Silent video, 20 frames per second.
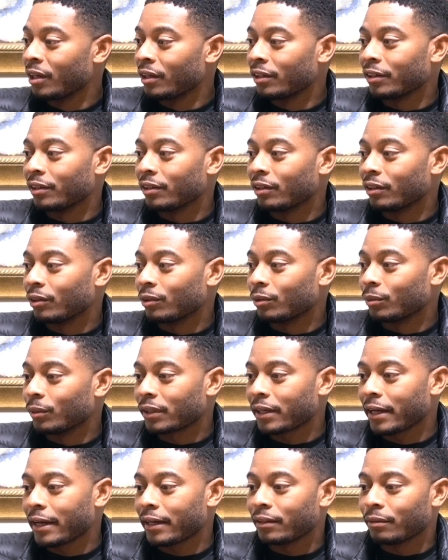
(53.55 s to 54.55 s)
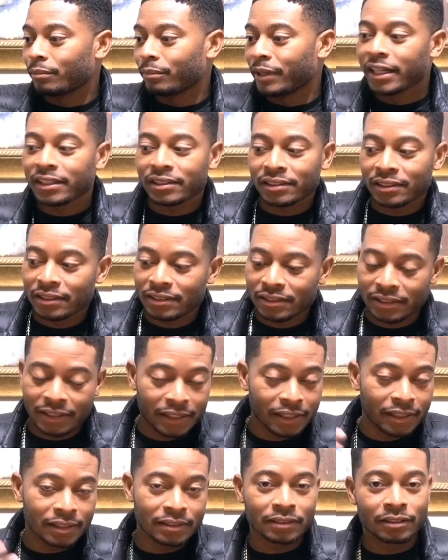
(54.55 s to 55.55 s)
what kind of mesh this
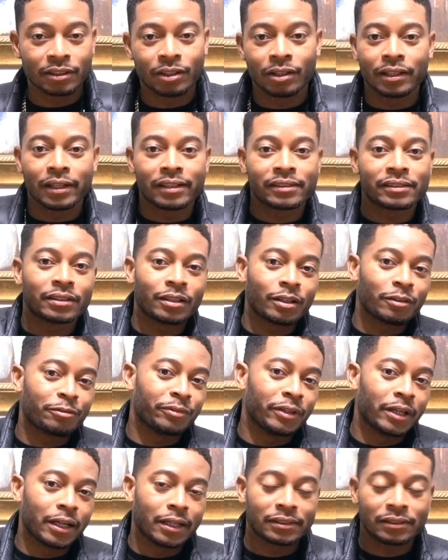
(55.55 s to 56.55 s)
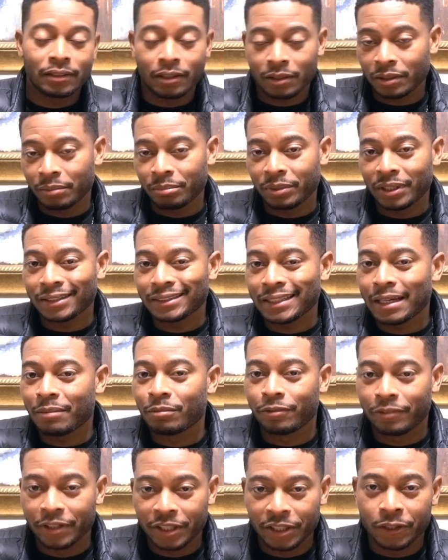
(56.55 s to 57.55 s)
is and all that stuff. No, it's not going to be that type
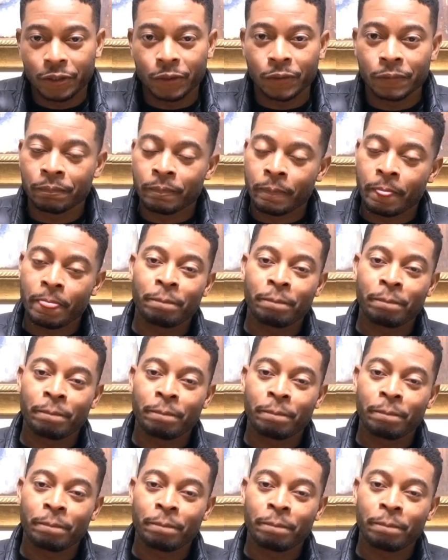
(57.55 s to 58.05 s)
of video.